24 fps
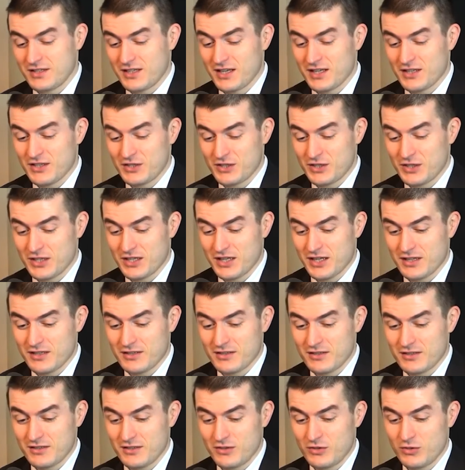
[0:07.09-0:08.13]
together
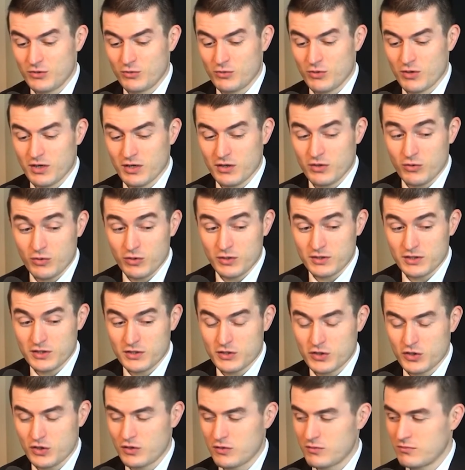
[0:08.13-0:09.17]
again. You uh, coined the
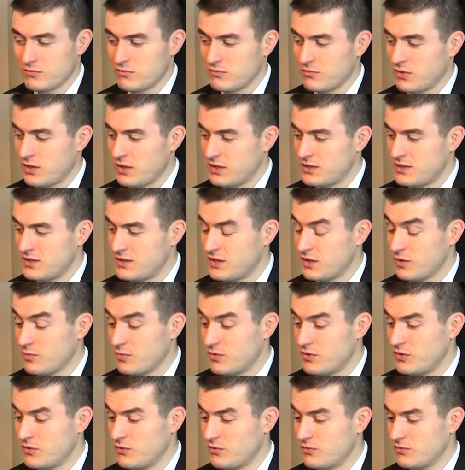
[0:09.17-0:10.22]
term
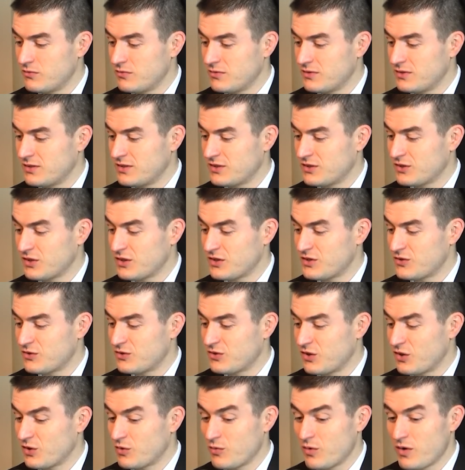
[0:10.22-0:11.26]
IDW, Intellectual
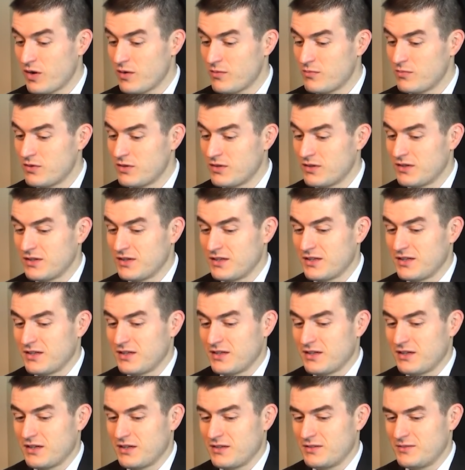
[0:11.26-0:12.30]
Dark Web.
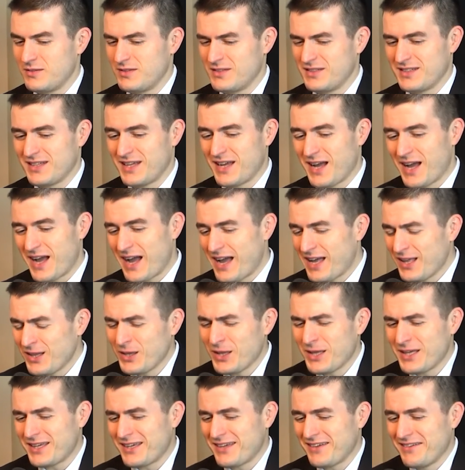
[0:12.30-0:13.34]
Uh, I
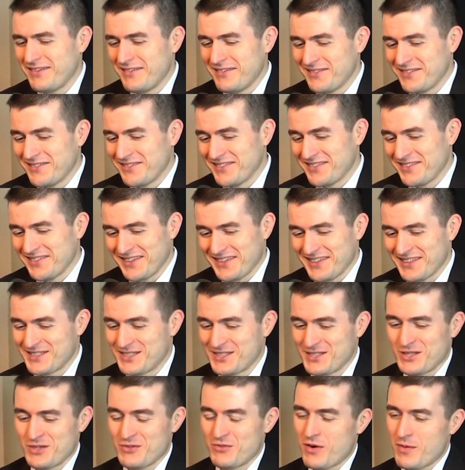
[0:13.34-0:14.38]
like it.
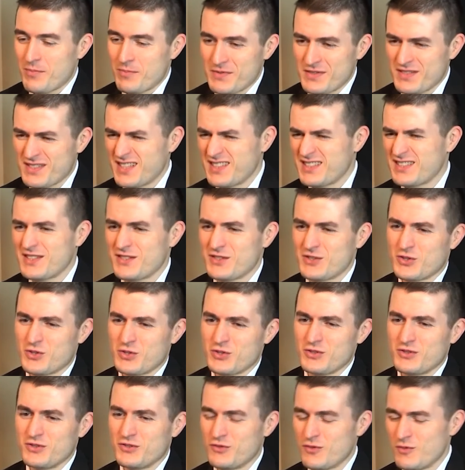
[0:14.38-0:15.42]
It's it represents a
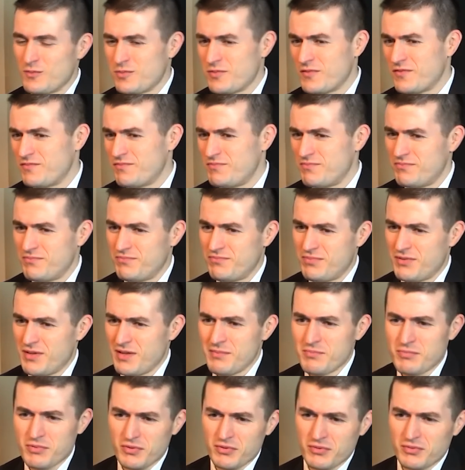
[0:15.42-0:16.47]
certain group of
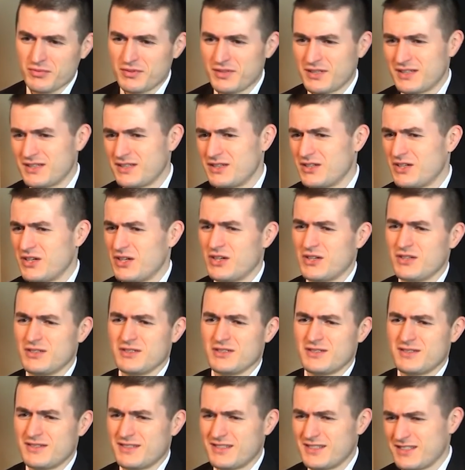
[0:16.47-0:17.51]
people that are
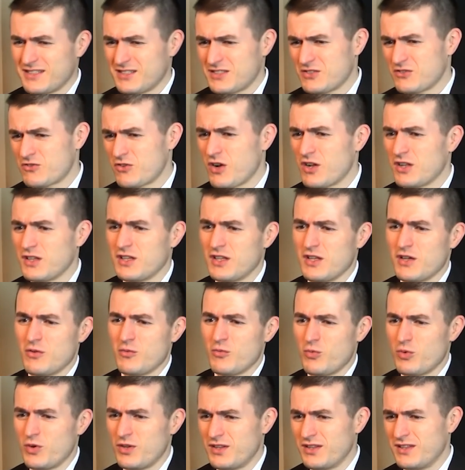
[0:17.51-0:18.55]

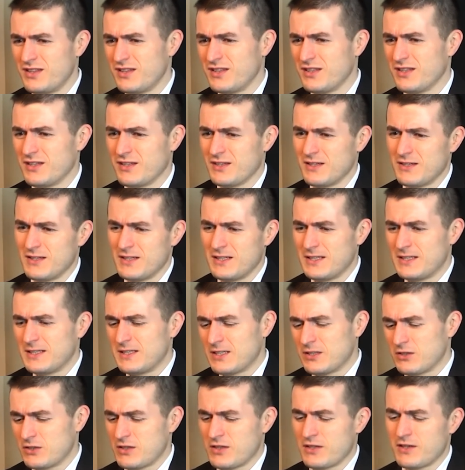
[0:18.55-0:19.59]
struggling with the
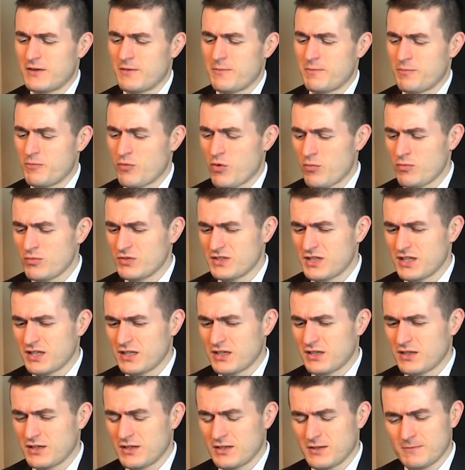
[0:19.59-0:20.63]
that are almost
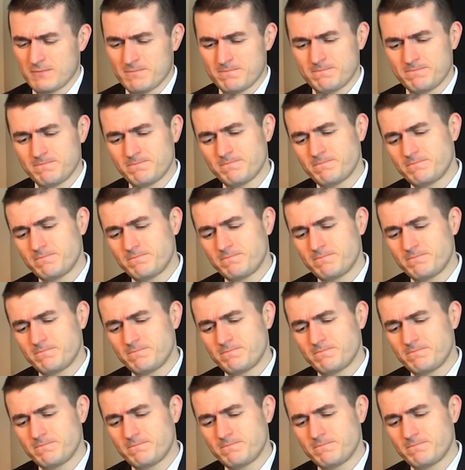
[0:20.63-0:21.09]
like a um,